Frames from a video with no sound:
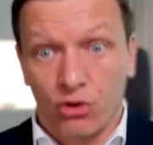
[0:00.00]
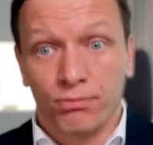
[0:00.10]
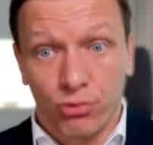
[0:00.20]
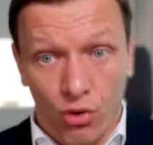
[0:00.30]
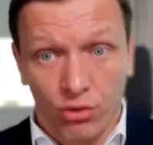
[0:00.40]

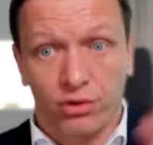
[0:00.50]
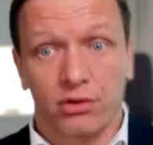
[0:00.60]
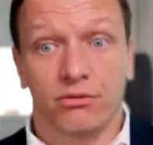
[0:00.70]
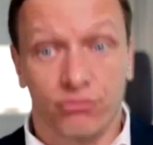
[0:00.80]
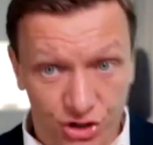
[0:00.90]

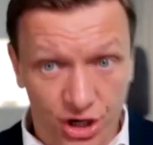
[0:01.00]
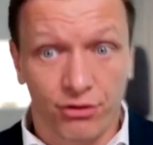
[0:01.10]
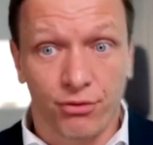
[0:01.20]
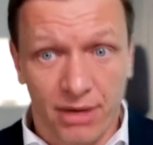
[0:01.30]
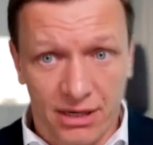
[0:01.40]
broader
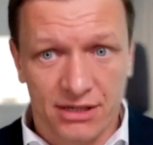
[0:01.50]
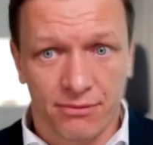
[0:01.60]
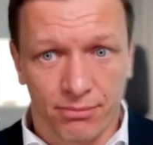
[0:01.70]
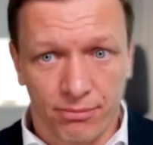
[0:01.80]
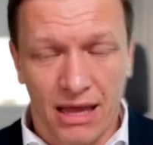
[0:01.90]
regenerative
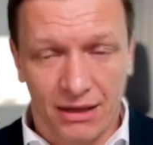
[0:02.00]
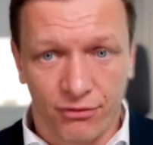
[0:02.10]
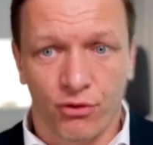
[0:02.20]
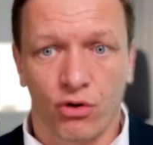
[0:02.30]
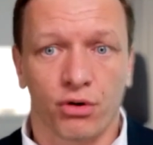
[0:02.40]
medicine
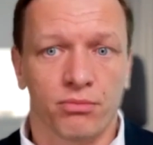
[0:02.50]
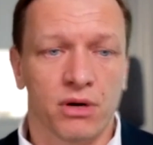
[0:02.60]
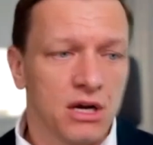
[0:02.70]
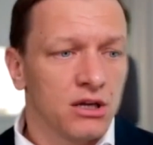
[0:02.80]
platform,